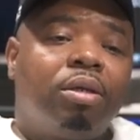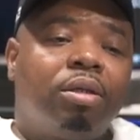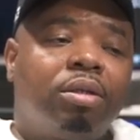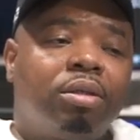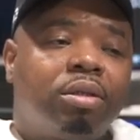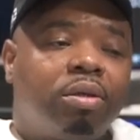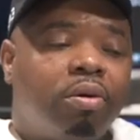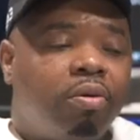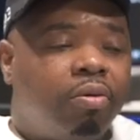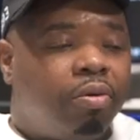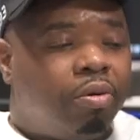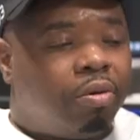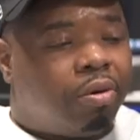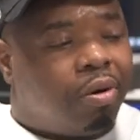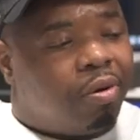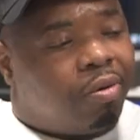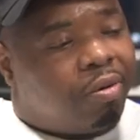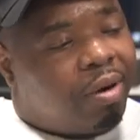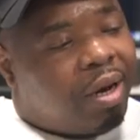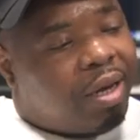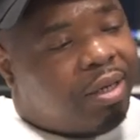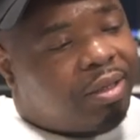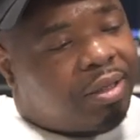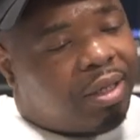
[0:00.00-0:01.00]
So you
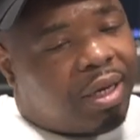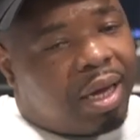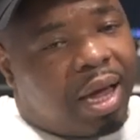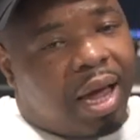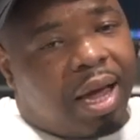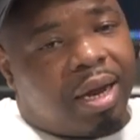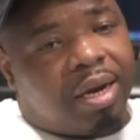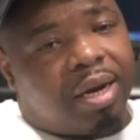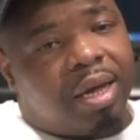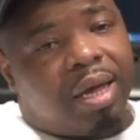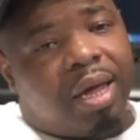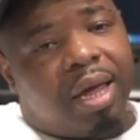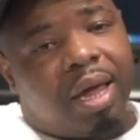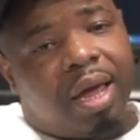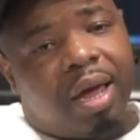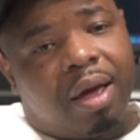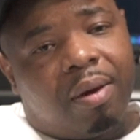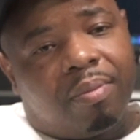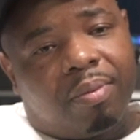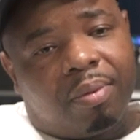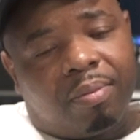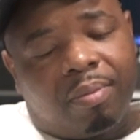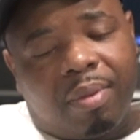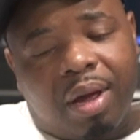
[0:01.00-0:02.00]
know that's just how that
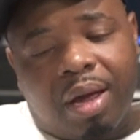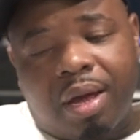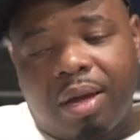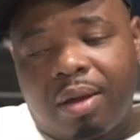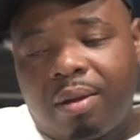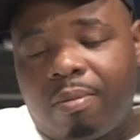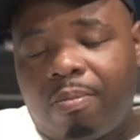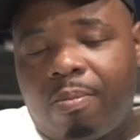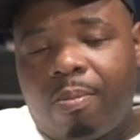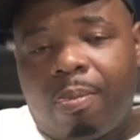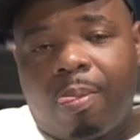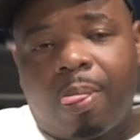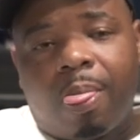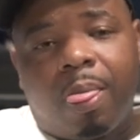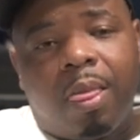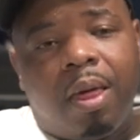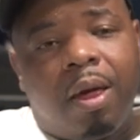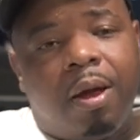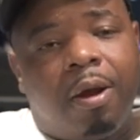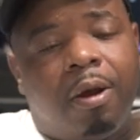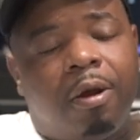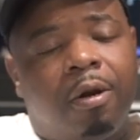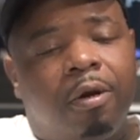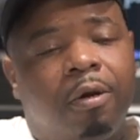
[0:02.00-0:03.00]
happened, man. So a lot
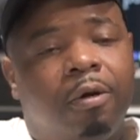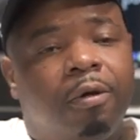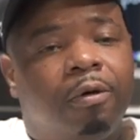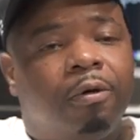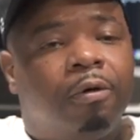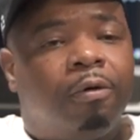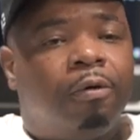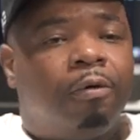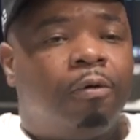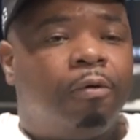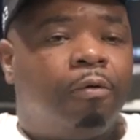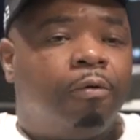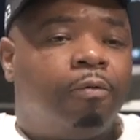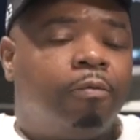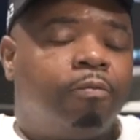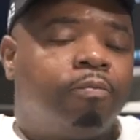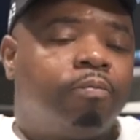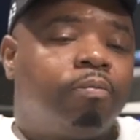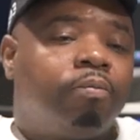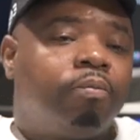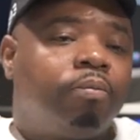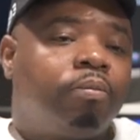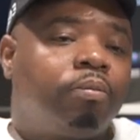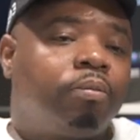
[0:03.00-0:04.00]
of people from New
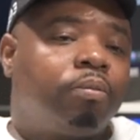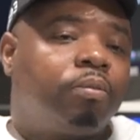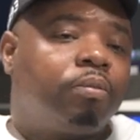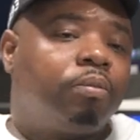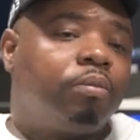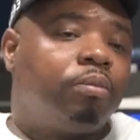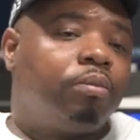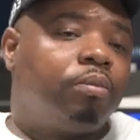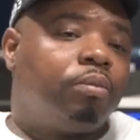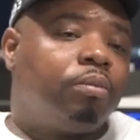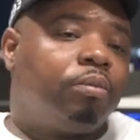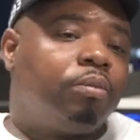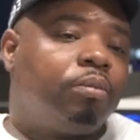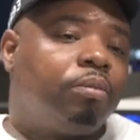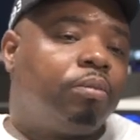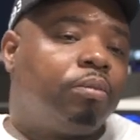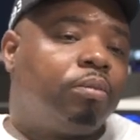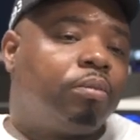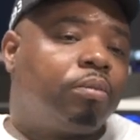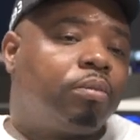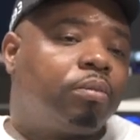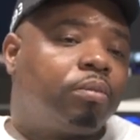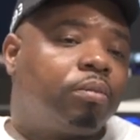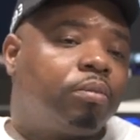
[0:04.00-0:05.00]
Orleans, you know, they they went
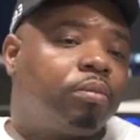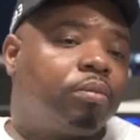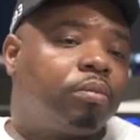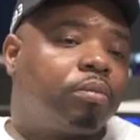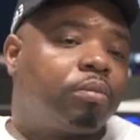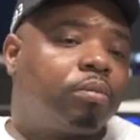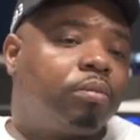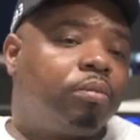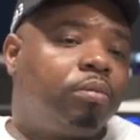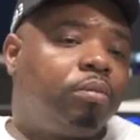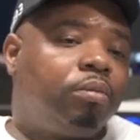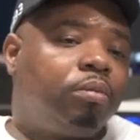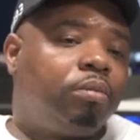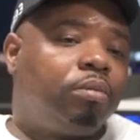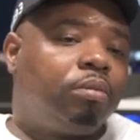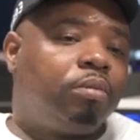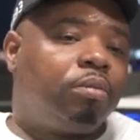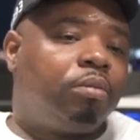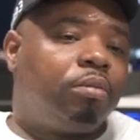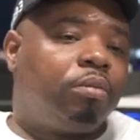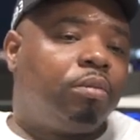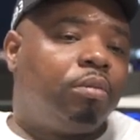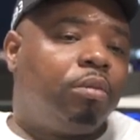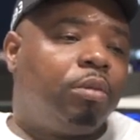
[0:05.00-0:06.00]
to other cities
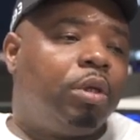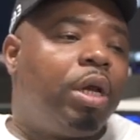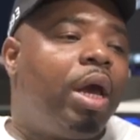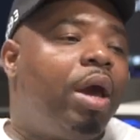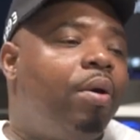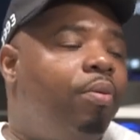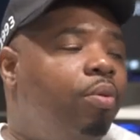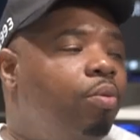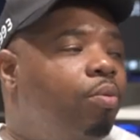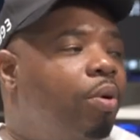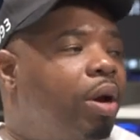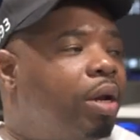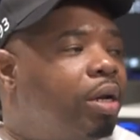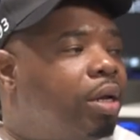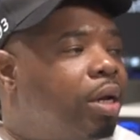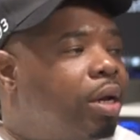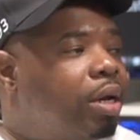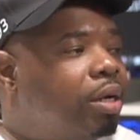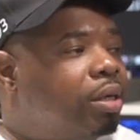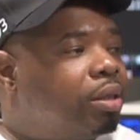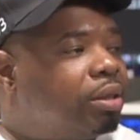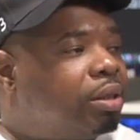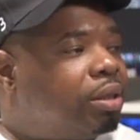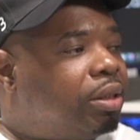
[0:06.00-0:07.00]
like yeah, like like
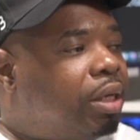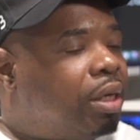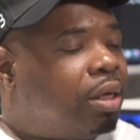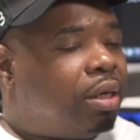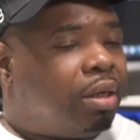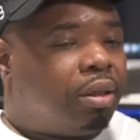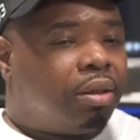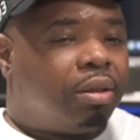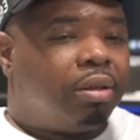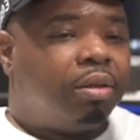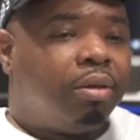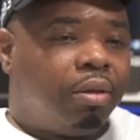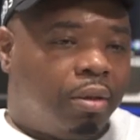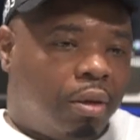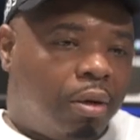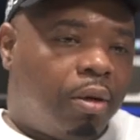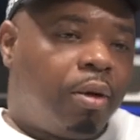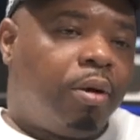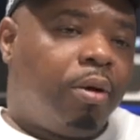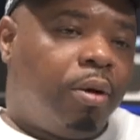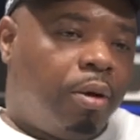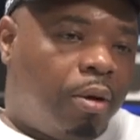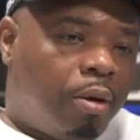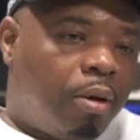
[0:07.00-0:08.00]
Houston
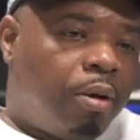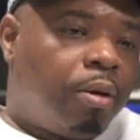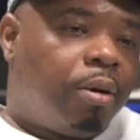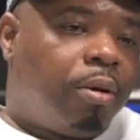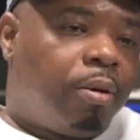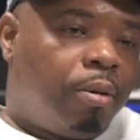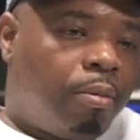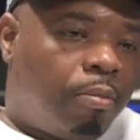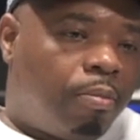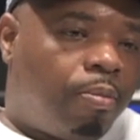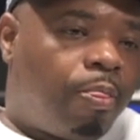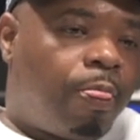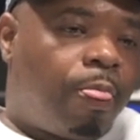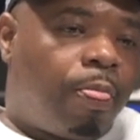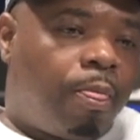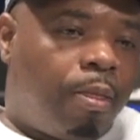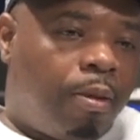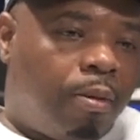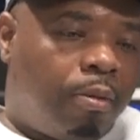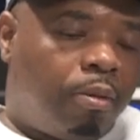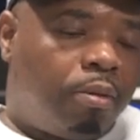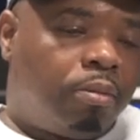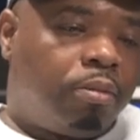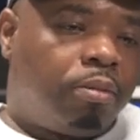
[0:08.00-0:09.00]
city.
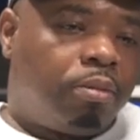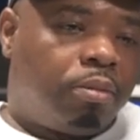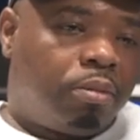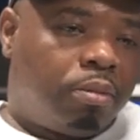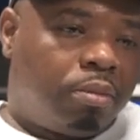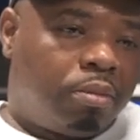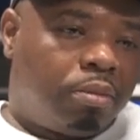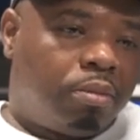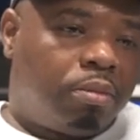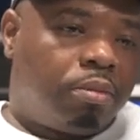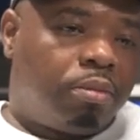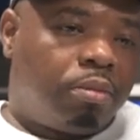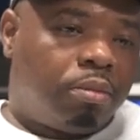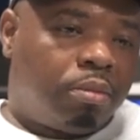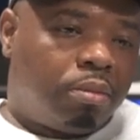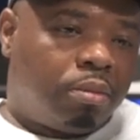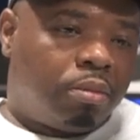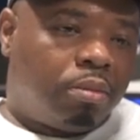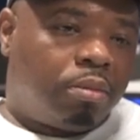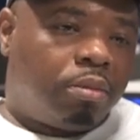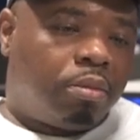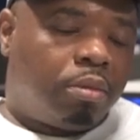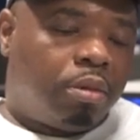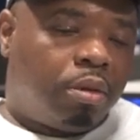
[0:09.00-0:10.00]
and
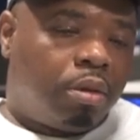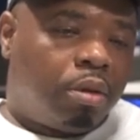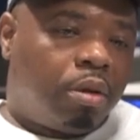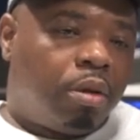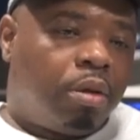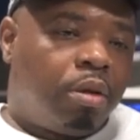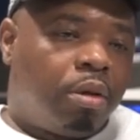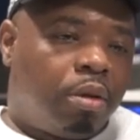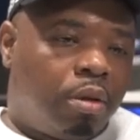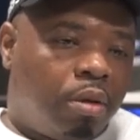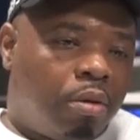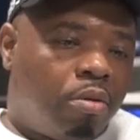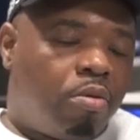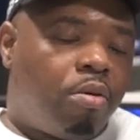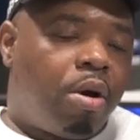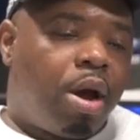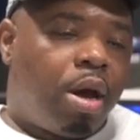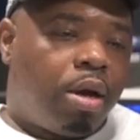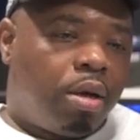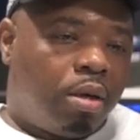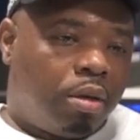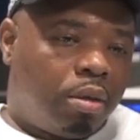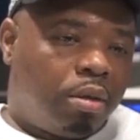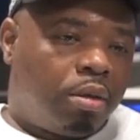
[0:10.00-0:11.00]
Atlanta, right.
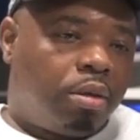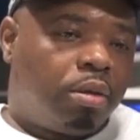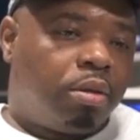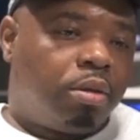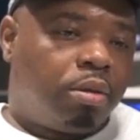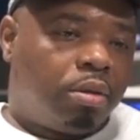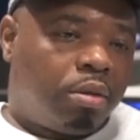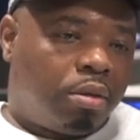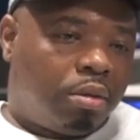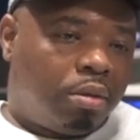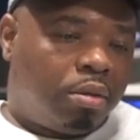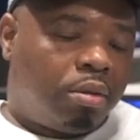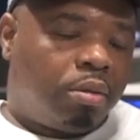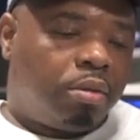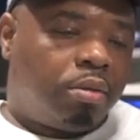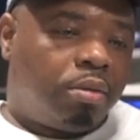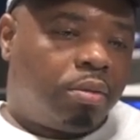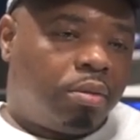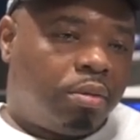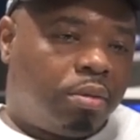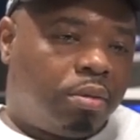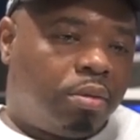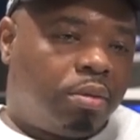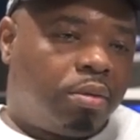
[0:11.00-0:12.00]
or they
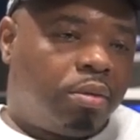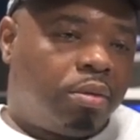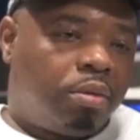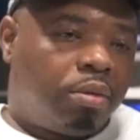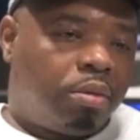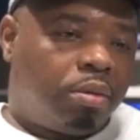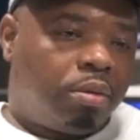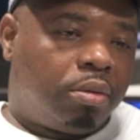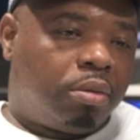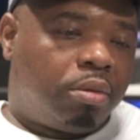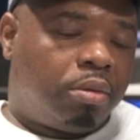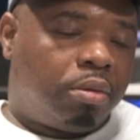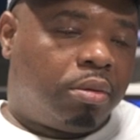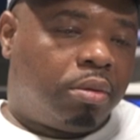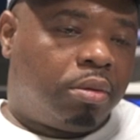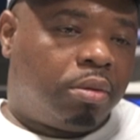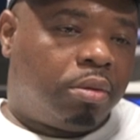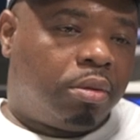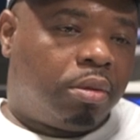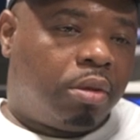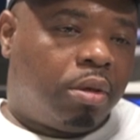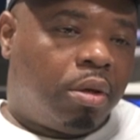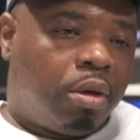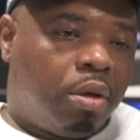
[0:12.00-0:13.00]
went you know Baton
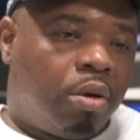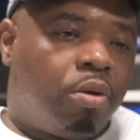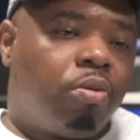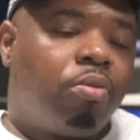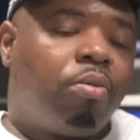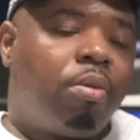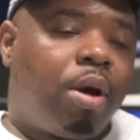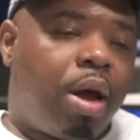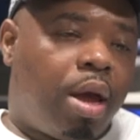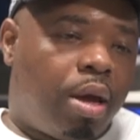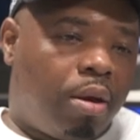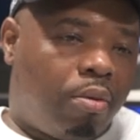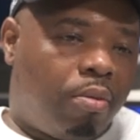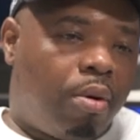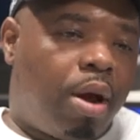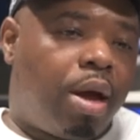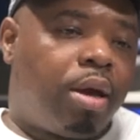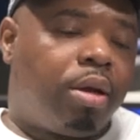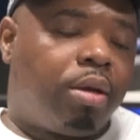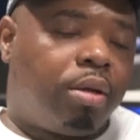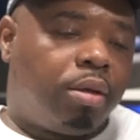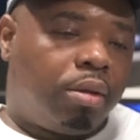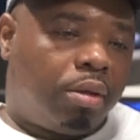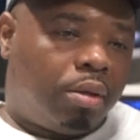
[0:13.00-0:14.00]
Rouge or whatever. Right, right
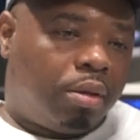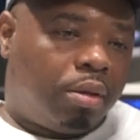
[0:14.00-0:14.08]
